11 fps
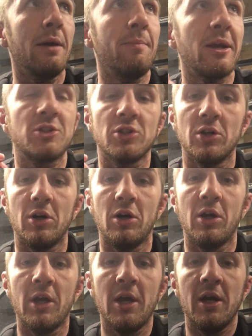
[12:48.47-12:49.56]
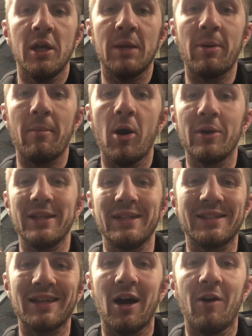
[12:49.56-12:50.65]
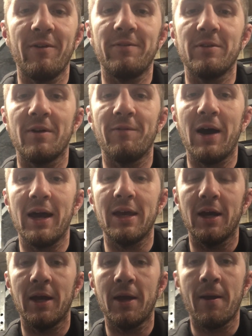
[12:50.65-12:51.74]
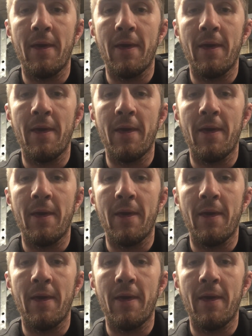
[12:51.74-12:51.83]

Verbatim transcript: Make sure you're promoting yourself if you're a fighter.